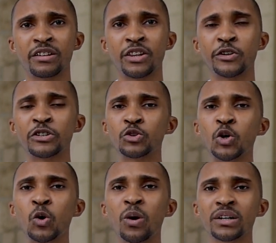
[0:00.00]
there was
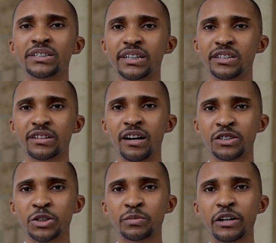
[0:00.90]
no one set
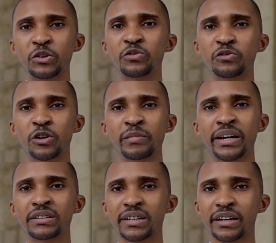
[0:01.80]
scholarship that could fund my
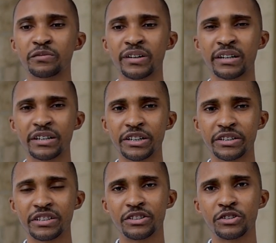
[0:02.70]
entire final year.
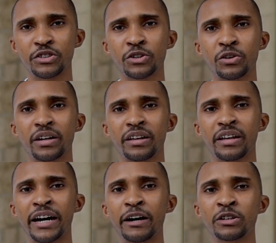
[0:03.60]
So
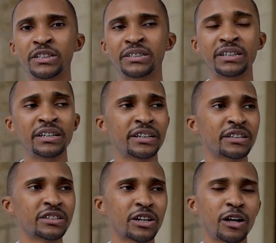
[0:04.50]
I was
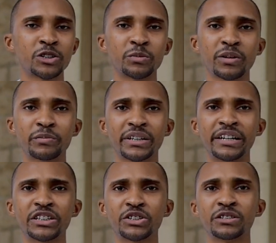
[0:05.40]
seeking scholarship
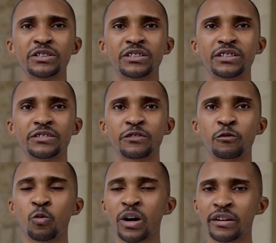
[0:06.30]
applications
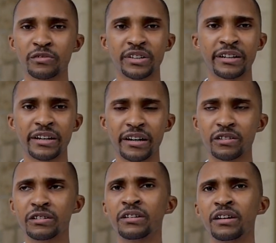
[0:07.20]
one after the other.
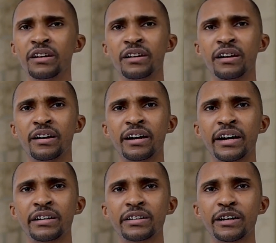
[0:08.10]

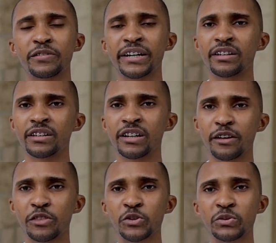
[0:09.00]
And I finally
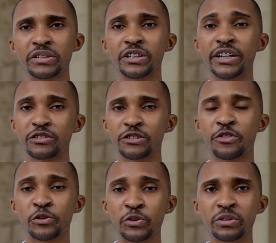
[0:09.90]
got through to get
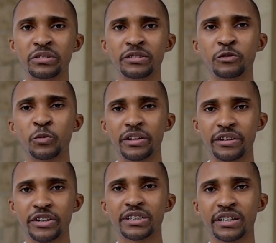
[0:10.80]
through with
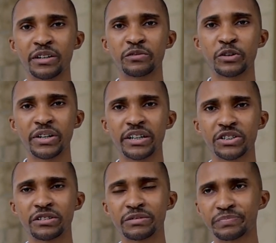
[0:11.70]
Grace Kennedy
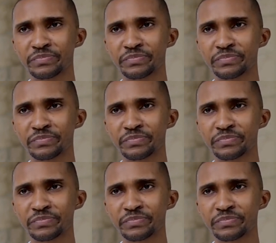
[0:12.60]
Foundation.